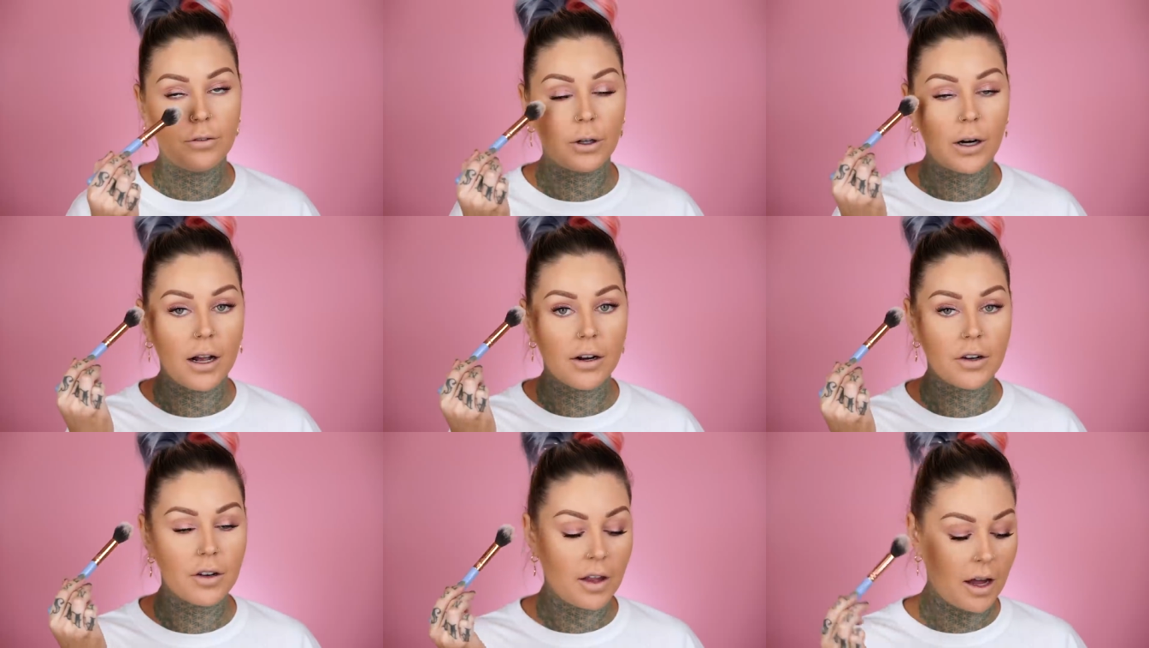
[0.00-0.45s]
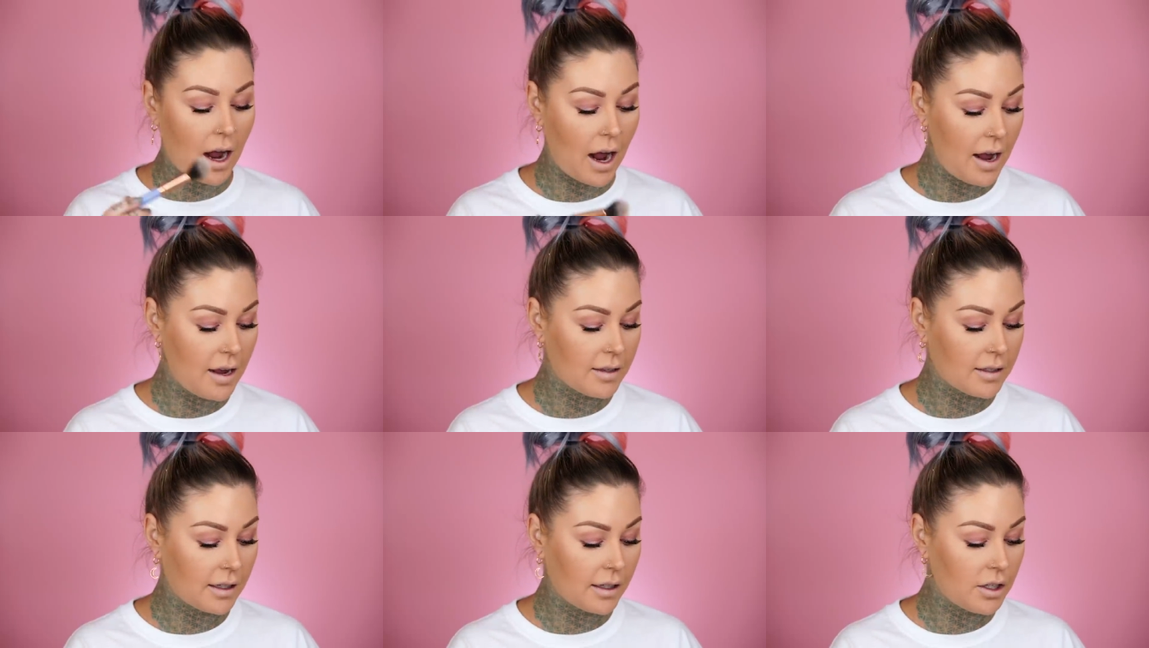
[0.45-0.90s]
for under the
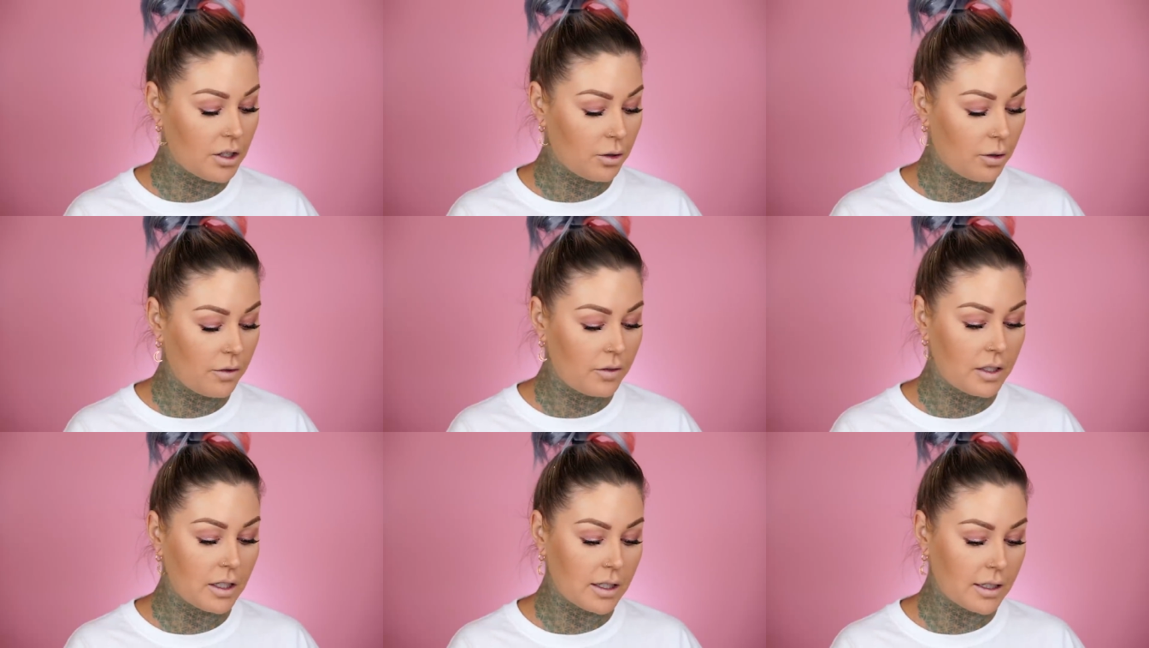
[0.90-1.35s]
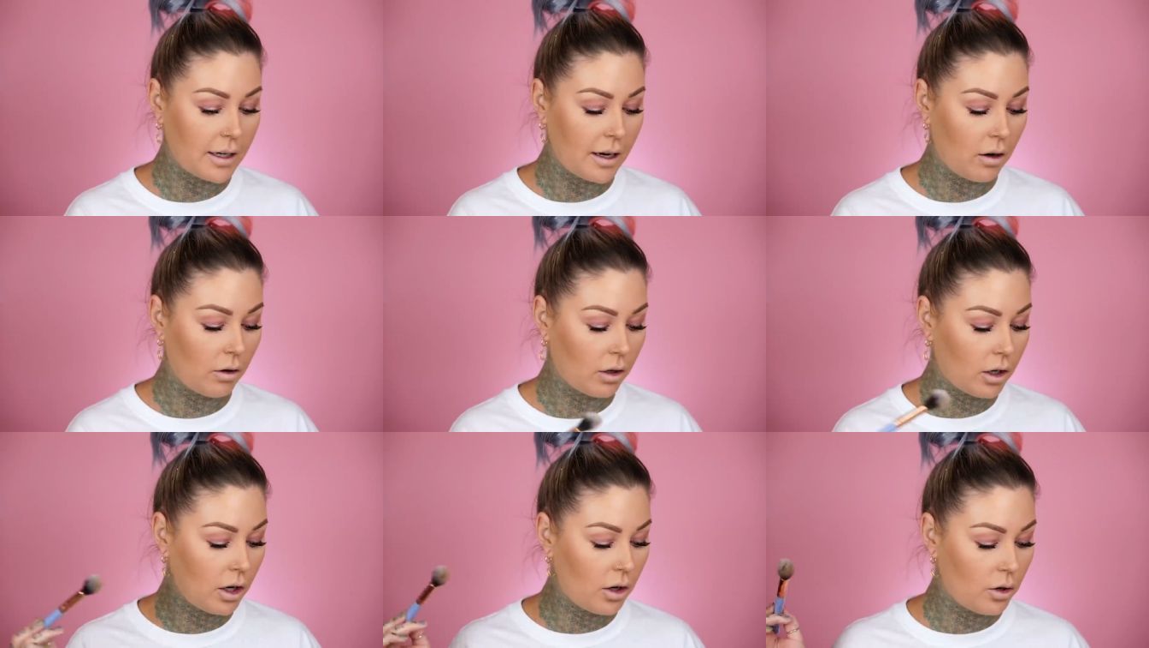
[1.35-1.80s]
eyes, and I do have a
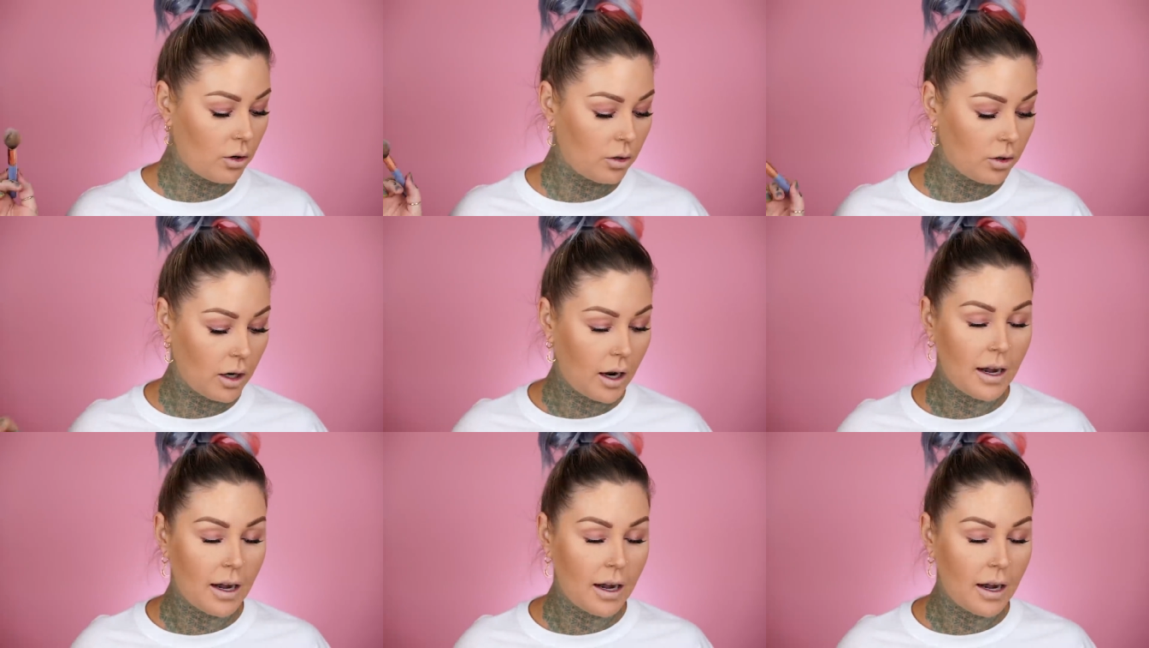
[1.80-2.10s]
discount code.